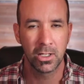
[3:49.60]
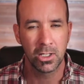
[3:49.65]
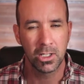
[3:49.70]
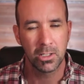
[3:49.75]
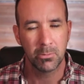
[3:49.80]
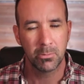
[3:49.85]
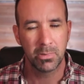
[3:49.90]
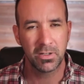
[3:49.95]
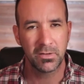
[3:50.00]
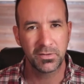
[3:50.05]

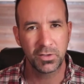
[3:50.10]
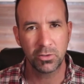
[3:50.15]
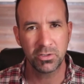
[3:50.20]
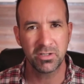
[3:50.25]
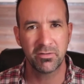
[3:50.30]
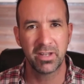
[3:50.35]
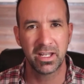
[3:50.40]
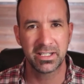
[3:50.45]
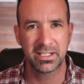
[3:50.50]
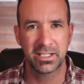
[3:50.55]
But in terms
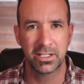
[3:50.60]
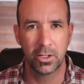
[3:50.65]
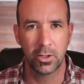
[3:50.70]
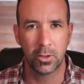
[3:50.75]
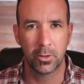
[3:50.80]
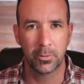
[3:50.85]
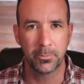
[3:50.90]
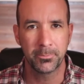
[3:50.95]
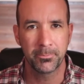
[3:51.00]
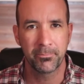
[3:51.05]
of
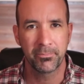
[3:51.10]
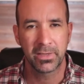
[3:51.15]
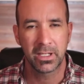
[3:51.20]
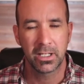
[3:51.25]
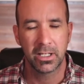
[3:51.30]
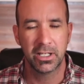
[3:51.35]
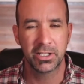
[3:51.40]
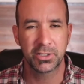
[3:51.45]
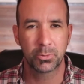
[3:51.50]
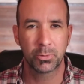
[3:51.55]
SEO,
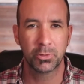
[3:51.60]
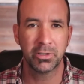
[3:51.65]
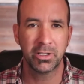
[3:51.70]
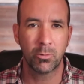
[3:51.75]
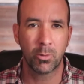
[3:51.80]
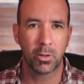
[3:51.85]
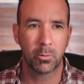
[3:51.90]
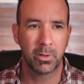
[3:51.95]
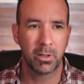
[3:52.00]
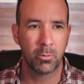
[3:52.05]
it's really
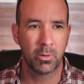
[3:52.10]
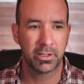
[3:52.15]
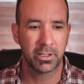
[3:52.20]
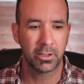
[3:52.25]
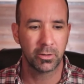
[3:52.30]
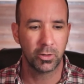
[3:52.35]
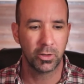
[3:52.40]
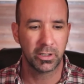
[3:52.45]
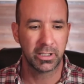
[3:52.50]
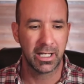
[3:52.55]
where we want to
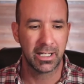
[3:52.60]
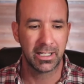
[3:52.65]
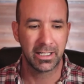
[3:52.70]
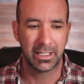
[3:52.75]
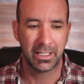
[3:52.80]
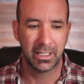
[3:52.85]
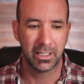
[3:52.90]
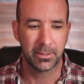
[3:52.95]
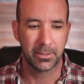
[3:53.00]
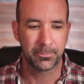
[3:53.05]
look at
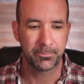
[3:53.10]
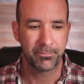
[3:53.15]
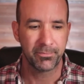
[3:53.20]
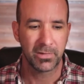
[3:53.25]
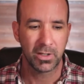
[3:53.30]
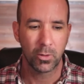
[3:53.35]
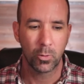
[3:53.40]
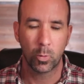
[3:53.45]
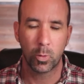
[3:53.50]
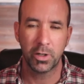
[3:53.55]
again,
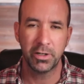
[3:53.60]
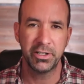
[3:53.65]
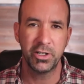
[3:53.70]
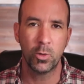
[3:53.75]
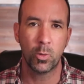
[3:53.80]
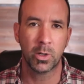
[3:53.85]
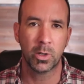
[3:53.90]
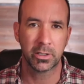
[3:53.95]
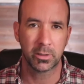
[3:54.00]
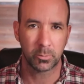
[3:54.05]
where do you
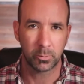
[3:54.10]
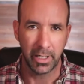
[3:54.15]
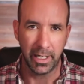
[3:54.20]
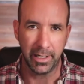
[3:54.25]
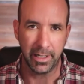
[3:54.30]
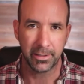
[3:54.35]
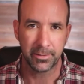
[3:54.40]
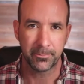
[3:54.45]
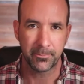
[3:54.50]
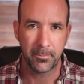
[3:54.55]
want to
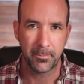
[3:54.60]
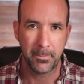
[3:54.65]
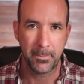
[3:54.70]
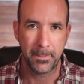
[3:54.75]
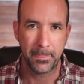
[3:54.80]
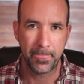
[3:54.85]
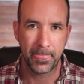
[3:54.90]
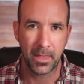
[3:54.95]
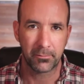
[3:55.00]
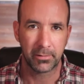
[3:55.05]
rank,
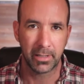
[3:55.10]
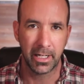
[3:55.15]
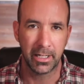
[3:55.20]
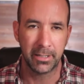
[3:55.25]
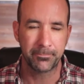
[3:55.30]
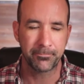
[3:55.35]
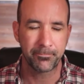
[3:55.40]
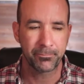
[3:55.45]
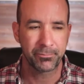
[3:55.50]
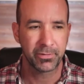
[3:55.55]

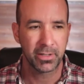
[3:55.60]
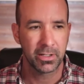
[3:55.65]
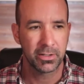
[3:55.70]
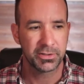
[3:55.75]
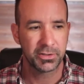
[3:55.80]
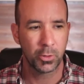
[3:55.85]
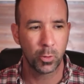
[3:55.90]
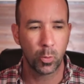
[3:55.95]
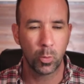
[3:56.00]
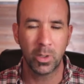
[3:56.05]
right?
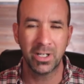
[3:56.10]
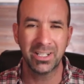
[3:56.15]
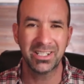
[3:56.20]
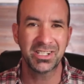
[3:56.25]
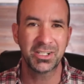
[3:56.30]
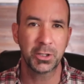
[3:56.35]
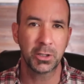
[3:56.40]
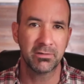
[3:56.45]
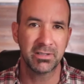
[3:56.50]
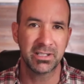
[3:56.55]
So what
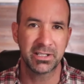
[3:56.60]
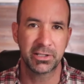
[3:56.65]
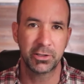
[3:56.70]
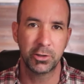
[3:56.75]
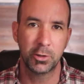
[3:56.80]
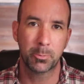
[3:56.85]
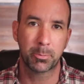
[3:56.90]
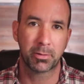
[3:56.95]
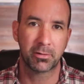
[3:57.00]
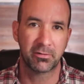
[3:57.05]
service do
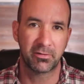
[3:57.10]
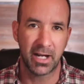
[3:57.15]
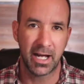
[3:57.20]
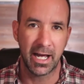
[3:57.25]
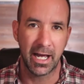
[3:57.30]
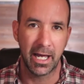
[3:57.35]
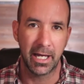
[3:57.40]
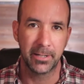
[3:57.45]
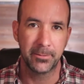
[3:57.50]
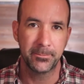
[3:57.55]
you
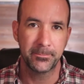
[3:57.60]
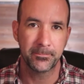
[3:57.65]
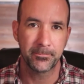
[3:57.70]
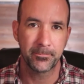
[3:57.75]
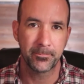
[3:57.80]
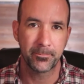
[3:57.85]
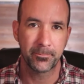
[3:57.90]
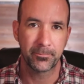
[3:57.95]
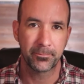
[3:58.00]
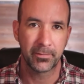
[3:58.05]
provide
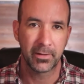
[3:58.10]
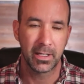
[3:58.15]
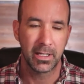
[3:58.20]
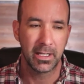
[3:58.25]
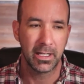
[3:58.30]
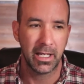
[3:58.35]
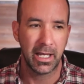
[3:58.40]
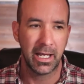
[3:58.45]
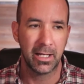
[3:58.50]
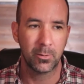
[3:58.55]

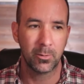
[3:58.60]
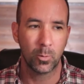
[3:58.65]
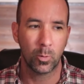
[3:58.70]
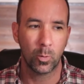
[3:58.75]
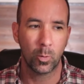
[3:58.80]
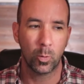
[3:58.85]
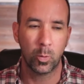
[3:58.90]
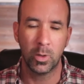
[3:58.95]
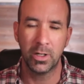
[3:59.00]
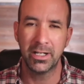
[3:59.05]
and
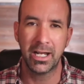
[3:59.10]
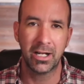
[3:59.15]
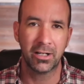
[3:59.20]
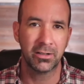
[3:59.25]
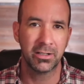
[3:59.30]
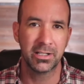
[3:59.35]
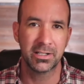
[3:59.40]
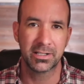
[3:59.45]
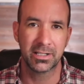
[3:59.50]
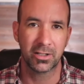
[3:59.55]
what
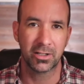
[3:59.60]
areas in